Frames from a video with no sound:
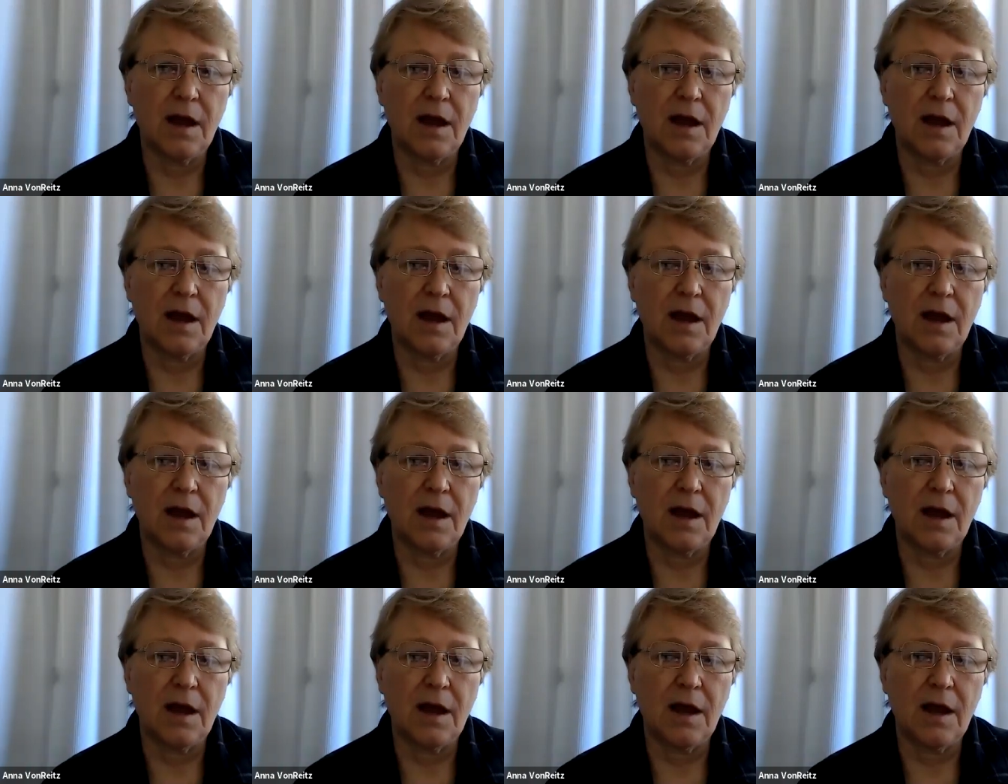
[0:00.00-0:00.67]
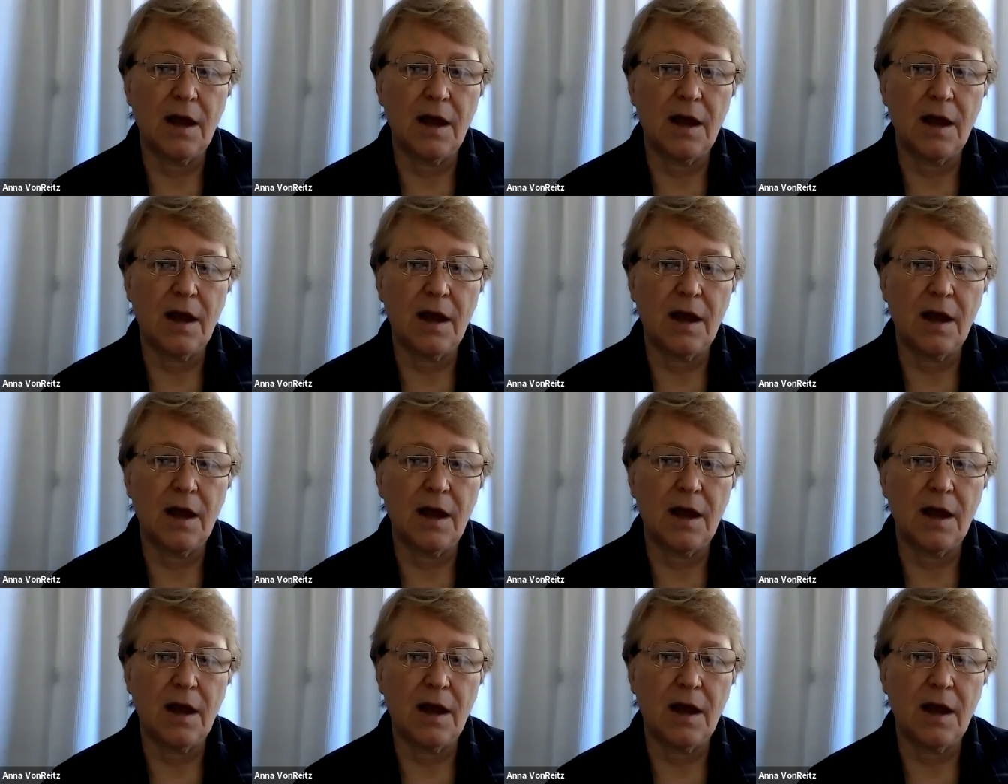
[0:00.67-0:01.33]
And it's
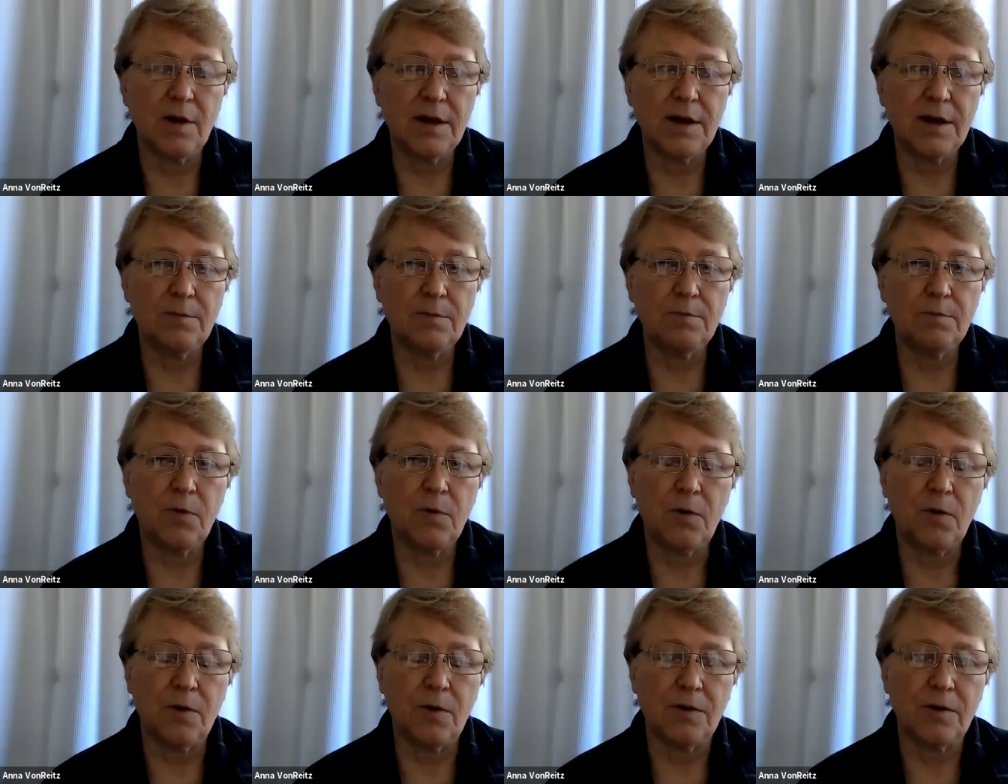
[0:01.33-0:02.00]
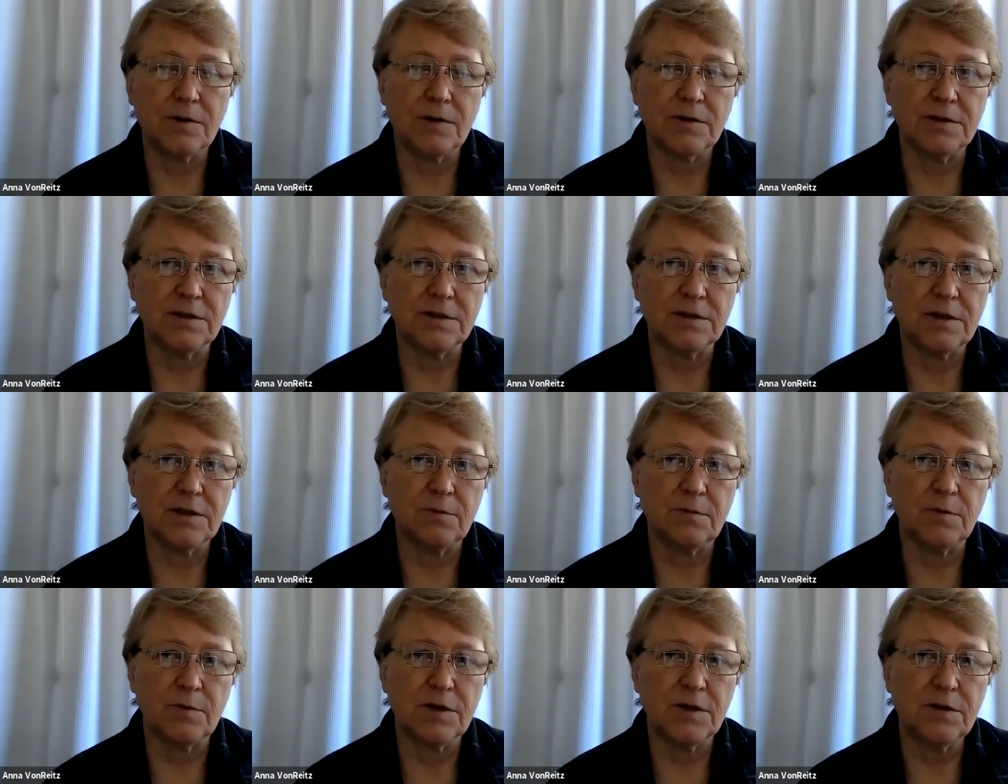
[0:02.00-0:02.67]
of great importance that
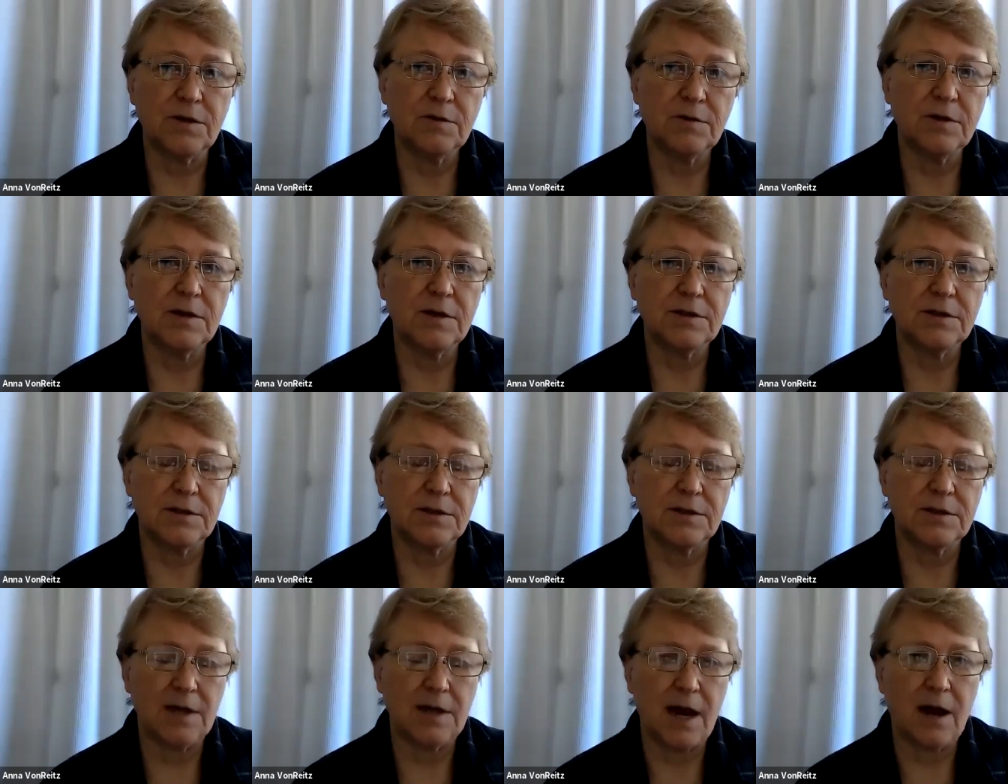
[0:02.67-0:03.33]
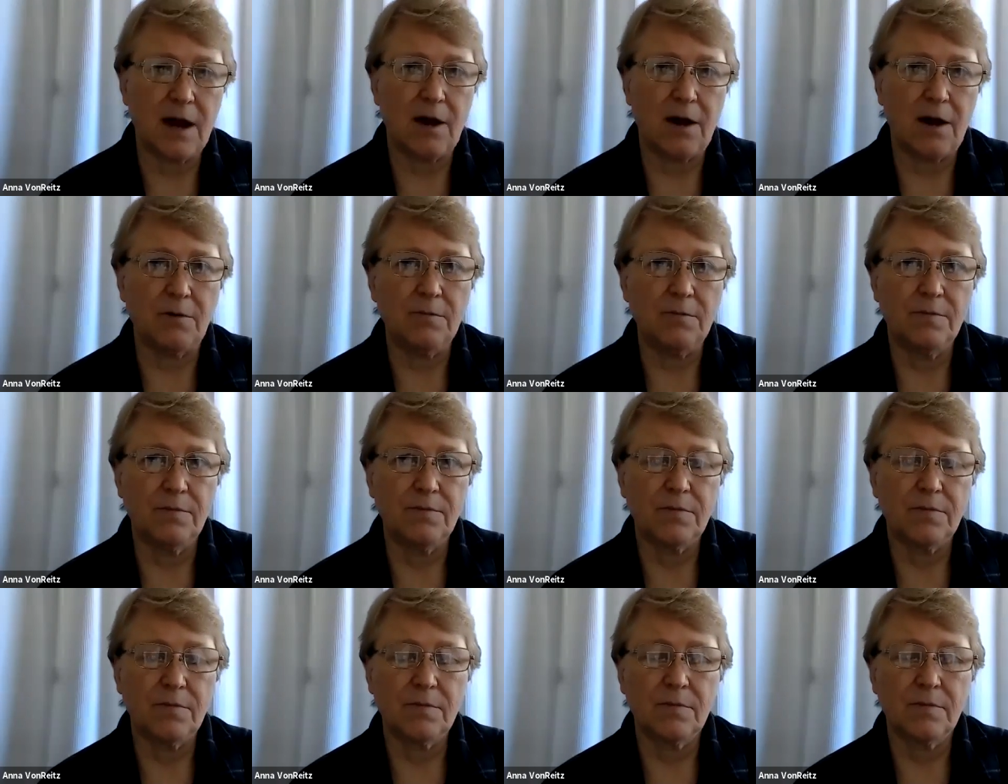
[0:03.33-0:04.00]
we do this now
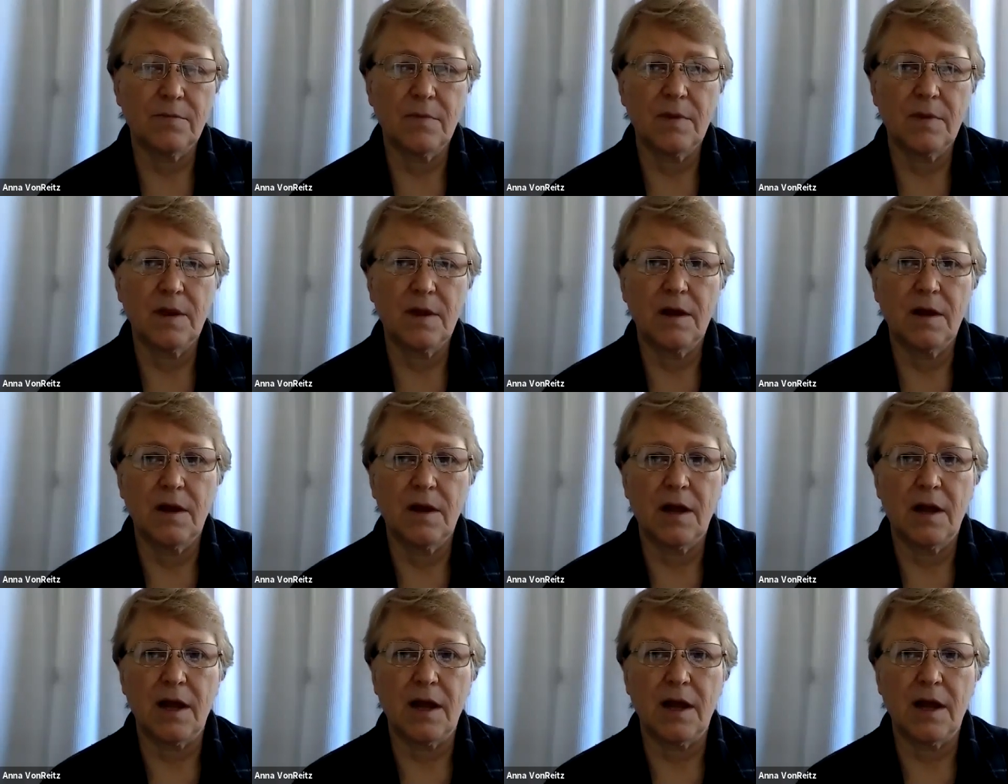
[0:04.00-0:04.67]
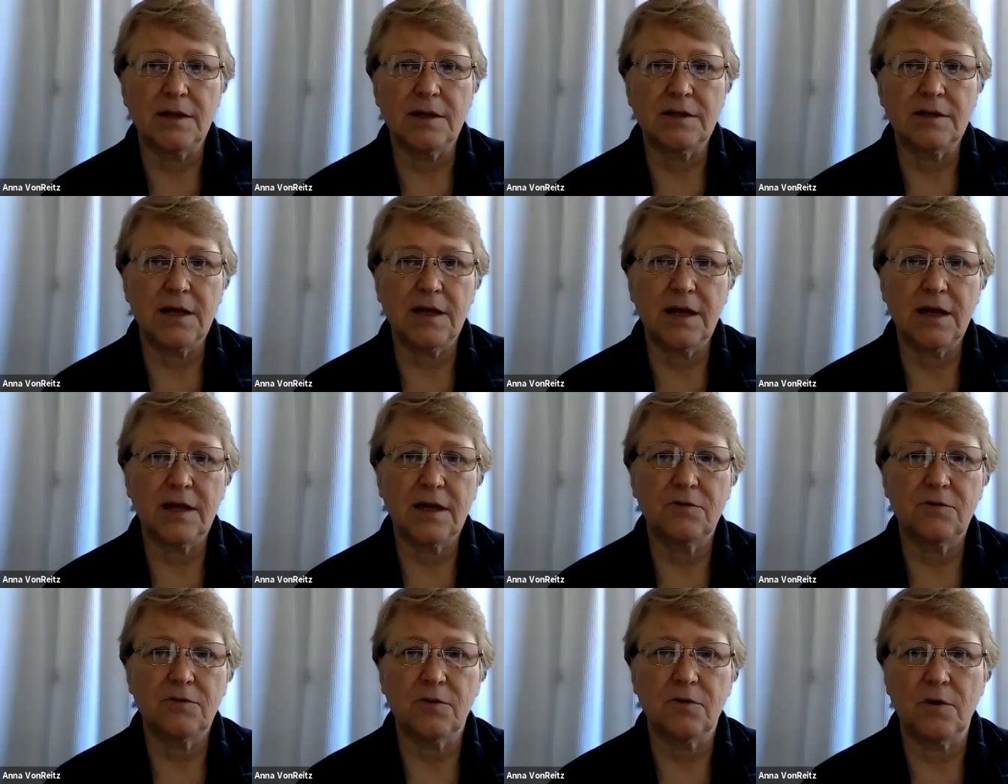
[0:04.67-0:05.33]
and
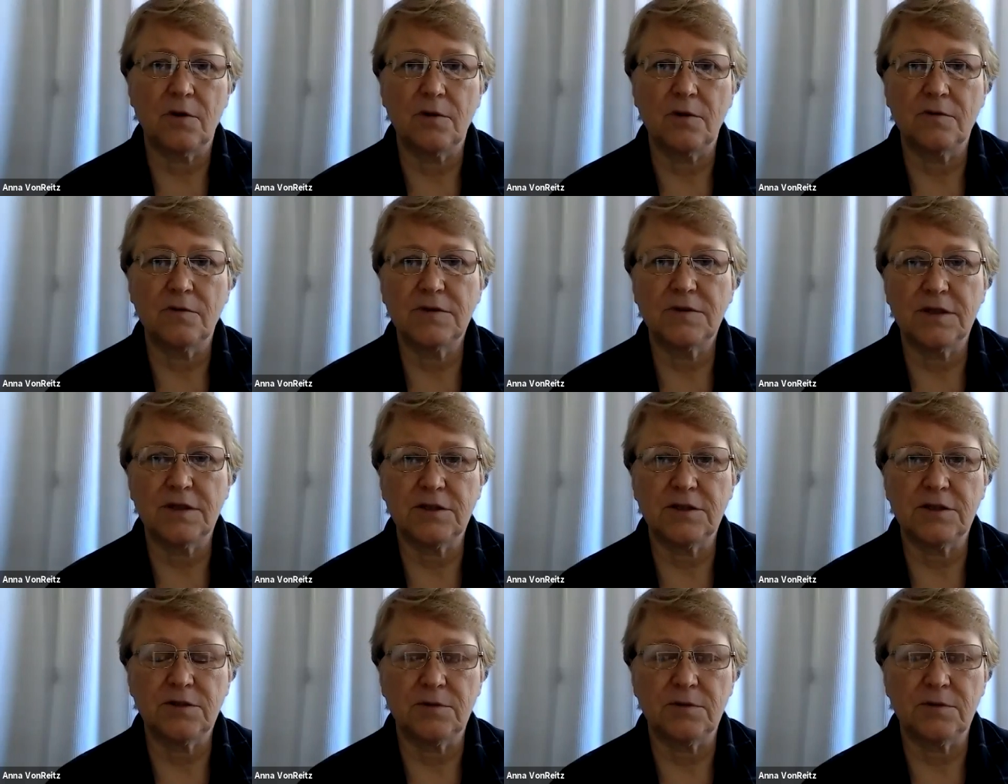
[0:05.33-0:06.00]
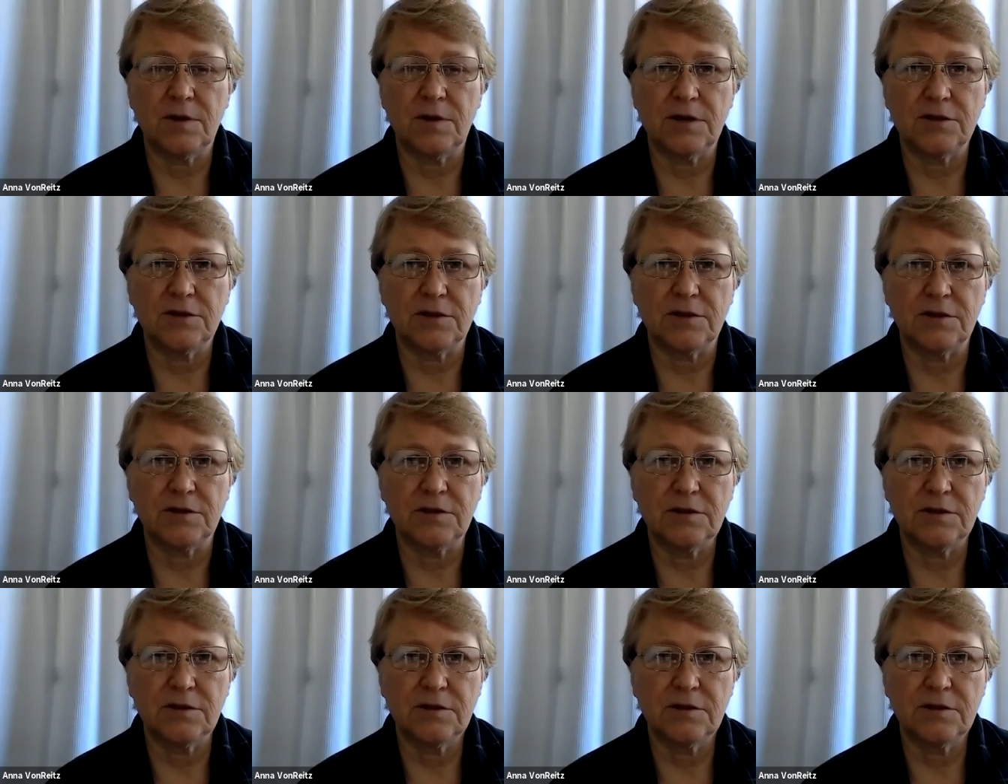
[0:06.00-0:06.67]
take control of
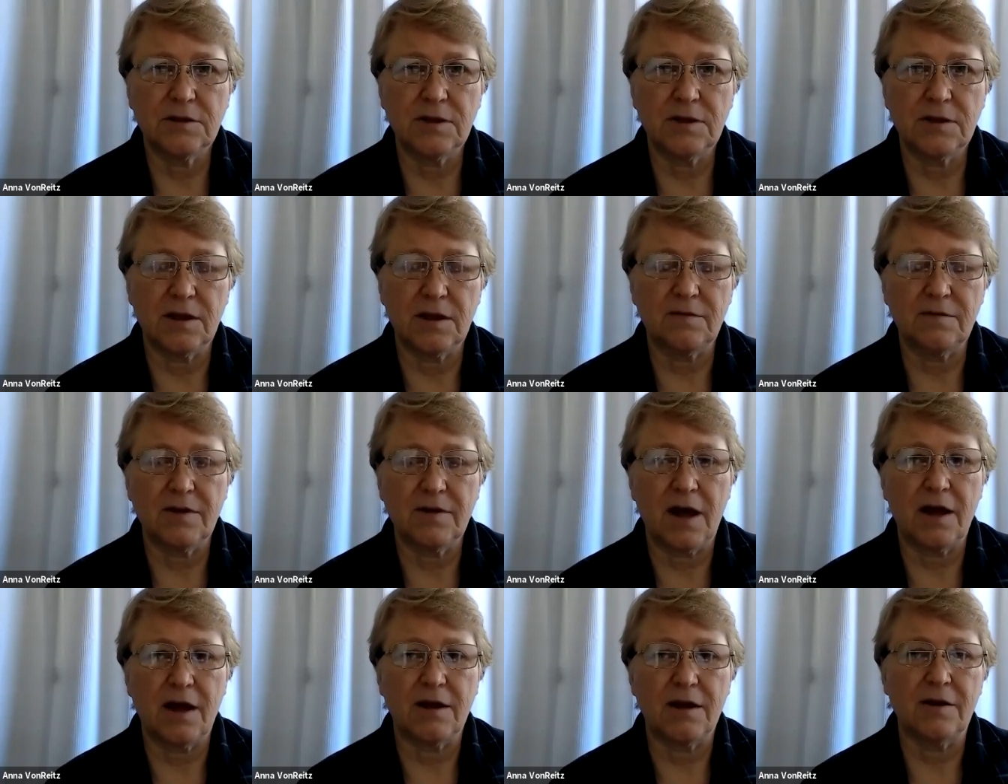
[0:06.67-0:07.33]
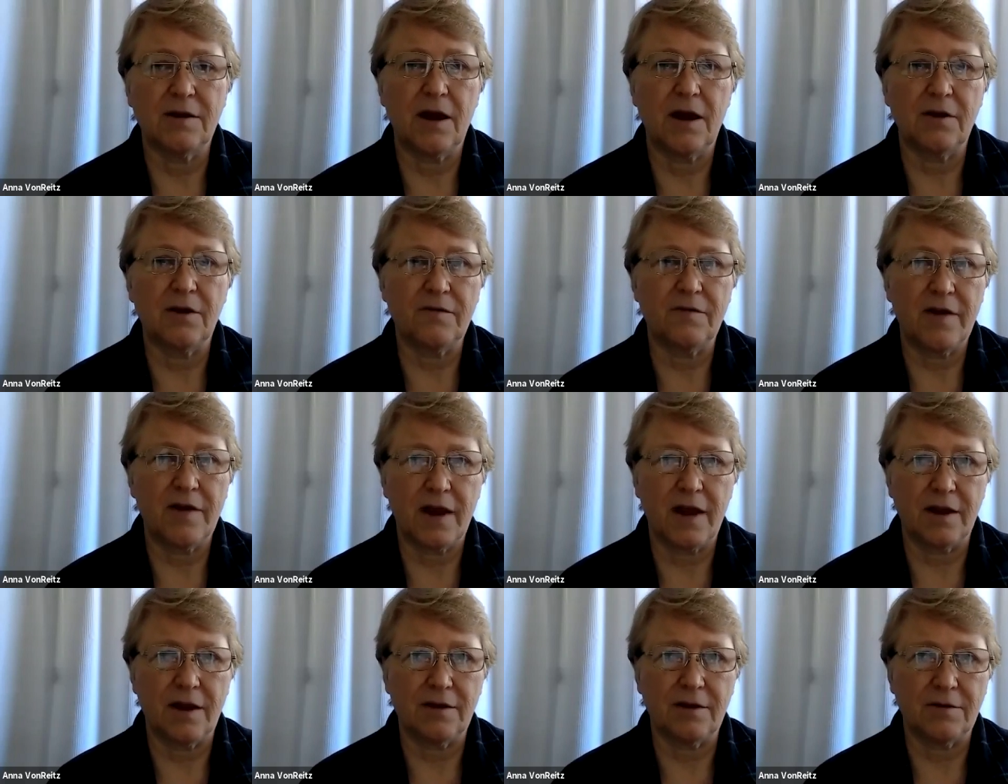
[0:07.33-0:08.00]
situations that have gotten out of
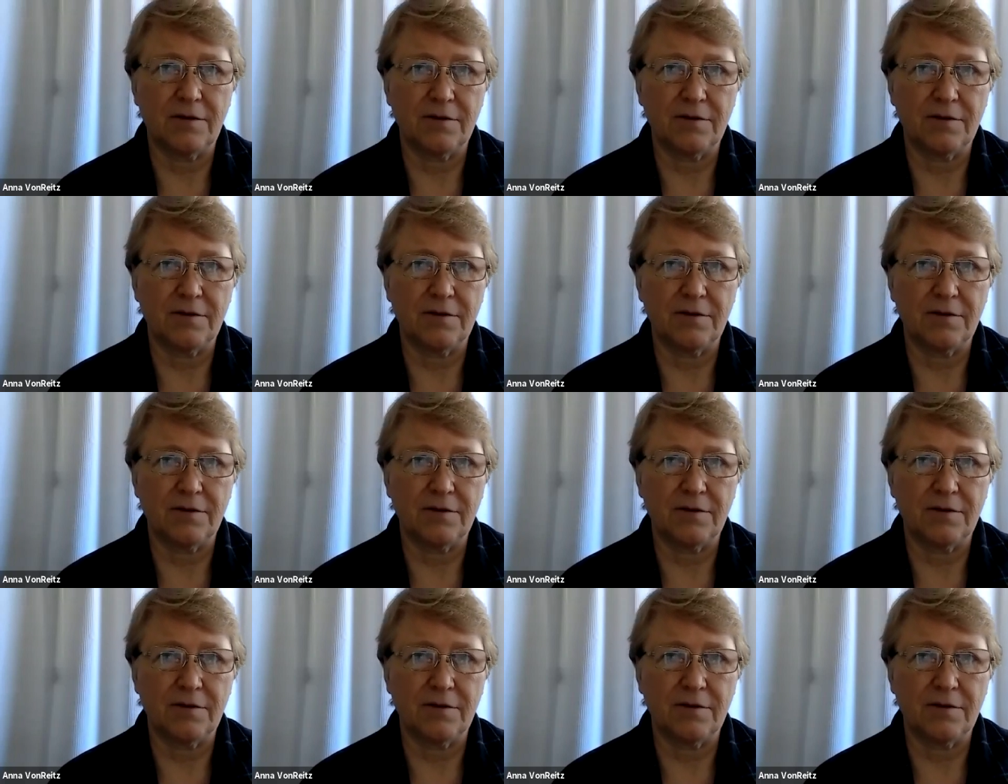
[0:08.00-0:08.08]
hand.